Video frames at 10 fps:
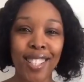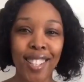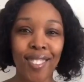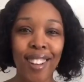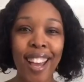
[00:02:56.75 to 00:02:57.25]

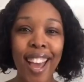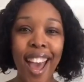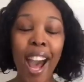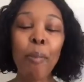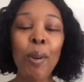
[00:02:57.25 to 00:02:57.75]
So
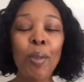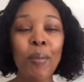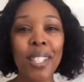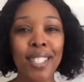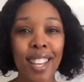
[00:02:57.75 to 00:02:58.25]
happy
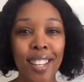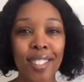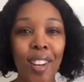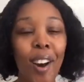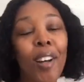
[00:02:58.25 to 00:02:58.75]
Women's Day
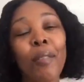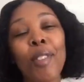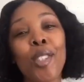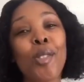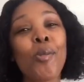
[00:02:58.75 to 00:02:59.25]
to all of the
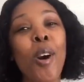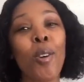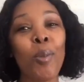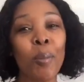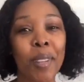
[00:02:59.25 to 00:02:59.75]
strong
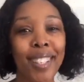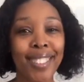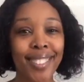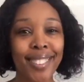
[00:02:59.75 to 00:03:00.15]
women.